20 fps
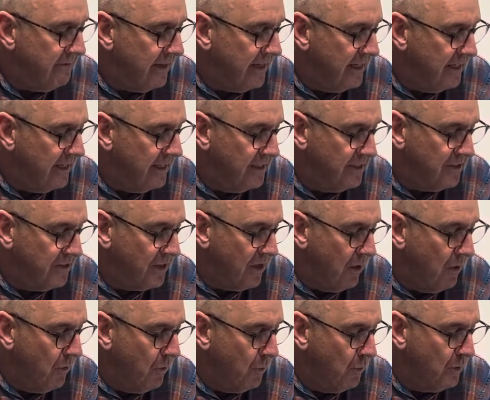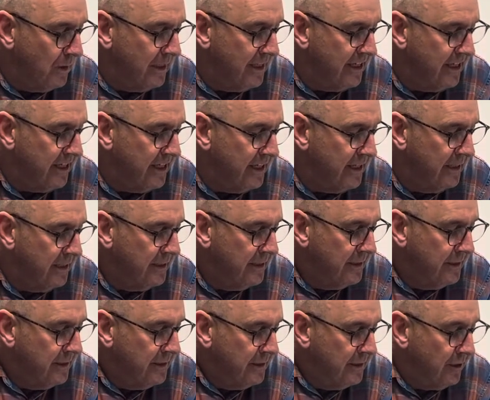is only,
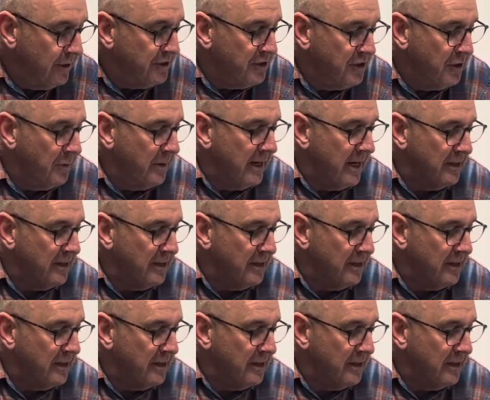or sorry,